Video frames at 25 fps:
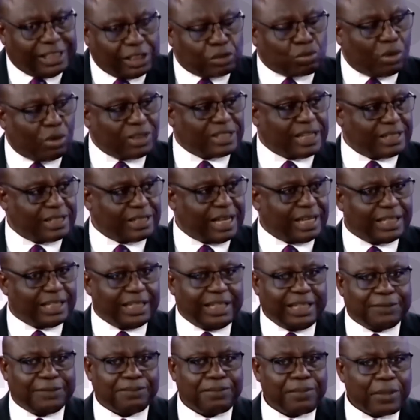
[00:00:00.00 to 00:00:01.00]
this was
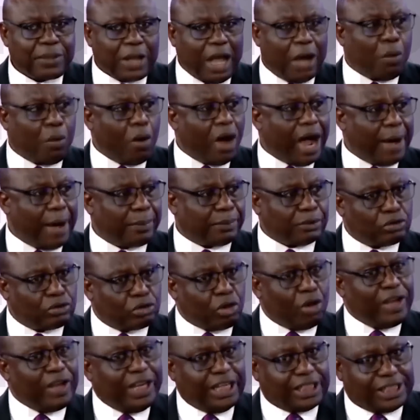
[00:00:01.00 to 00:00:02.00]
exactly what
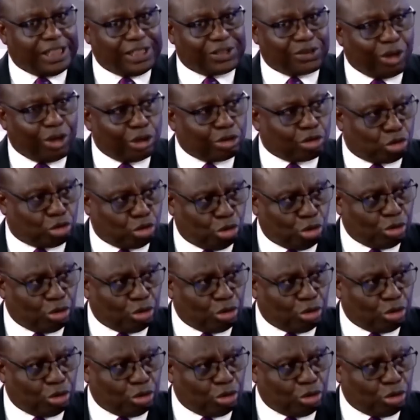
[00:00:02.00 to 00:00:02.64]
happened. So it is not...